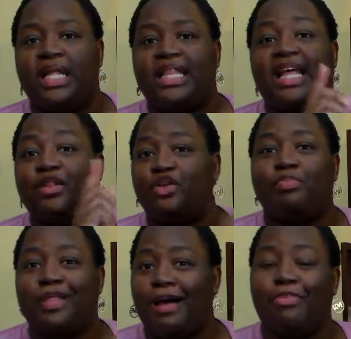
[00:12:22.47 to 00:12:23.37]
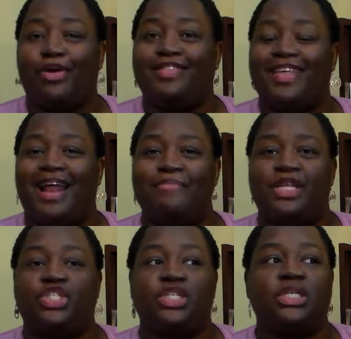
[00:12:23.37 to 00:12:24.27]
that little plot point that I
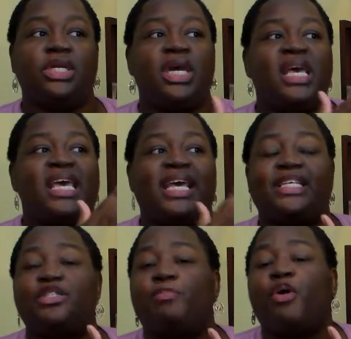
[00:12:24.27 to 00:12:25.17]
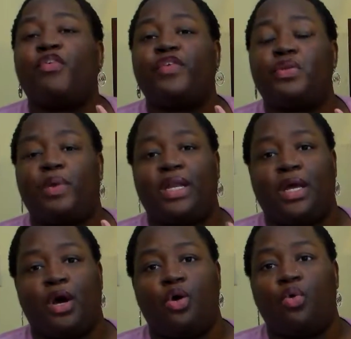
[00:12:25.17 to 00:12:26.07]
mentioned is the perfect way to
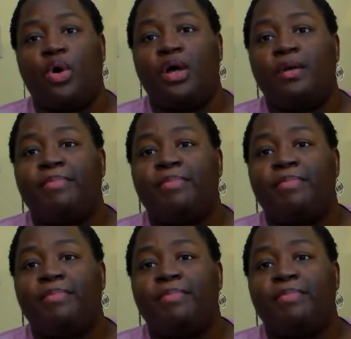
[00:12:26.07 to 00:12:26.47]
go,